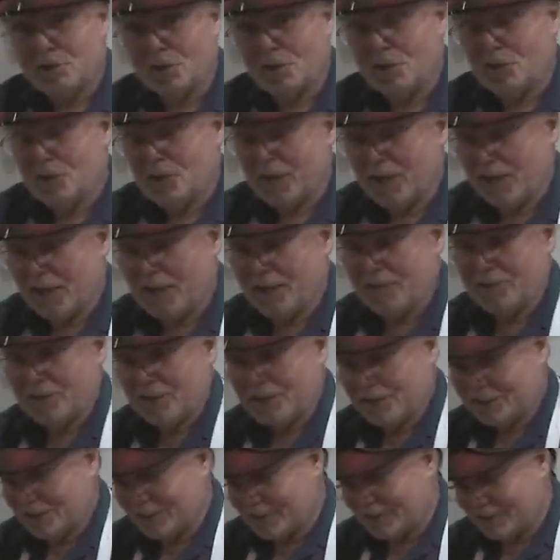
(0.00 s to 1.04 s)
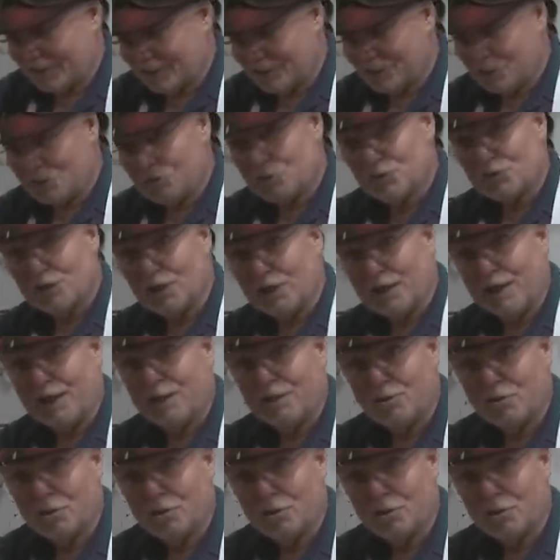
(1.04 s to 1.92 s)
though, we have a, a little sleigh,